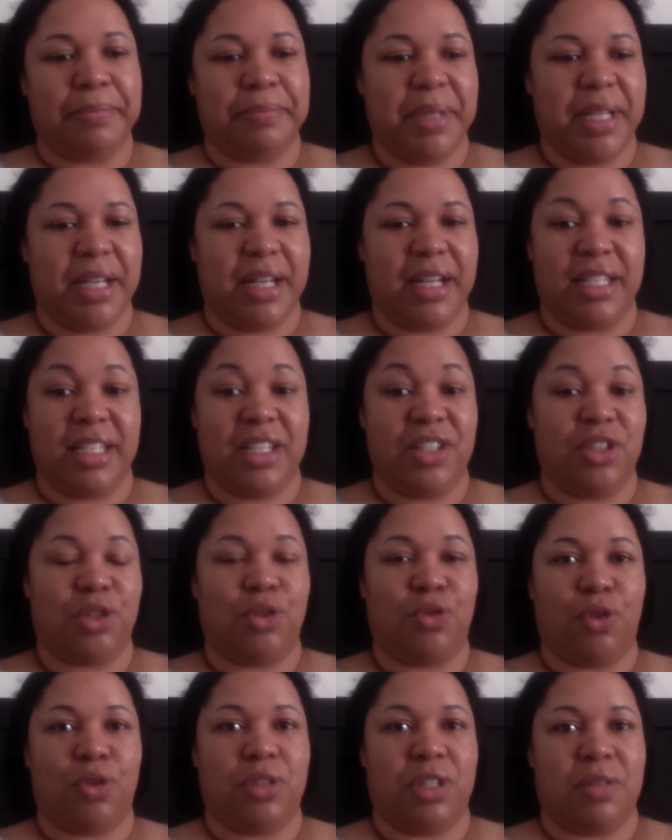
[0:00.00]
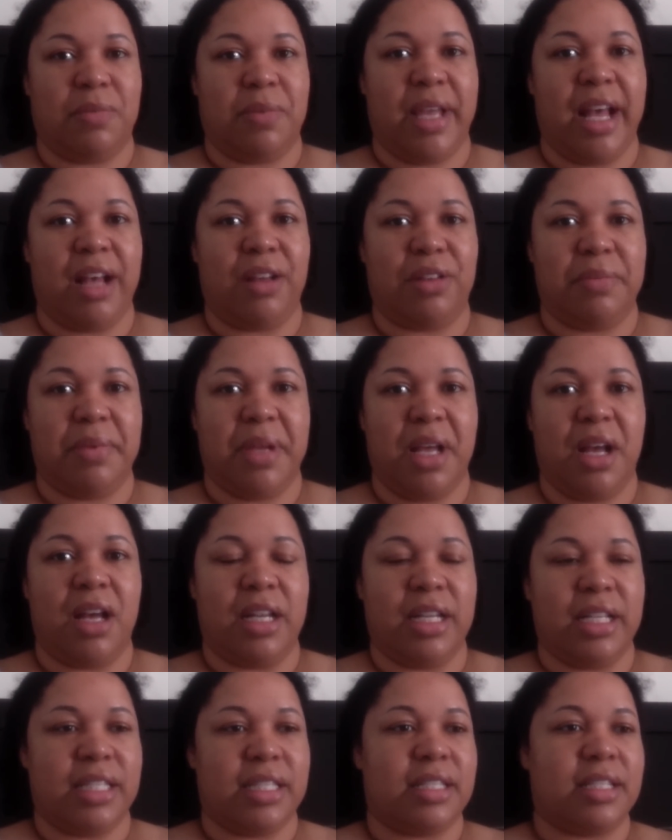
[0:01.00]
because it just grosses me out, to be
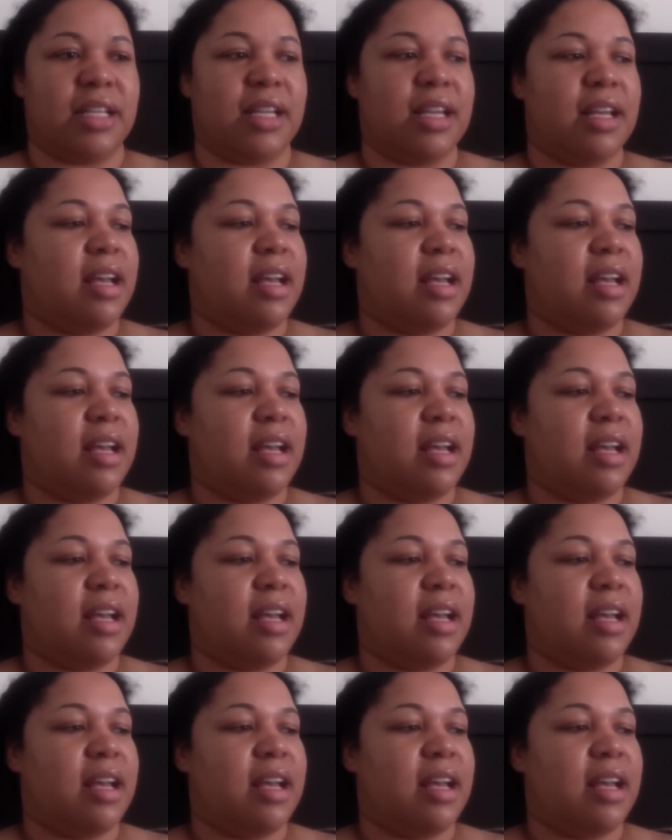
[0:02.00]
honest.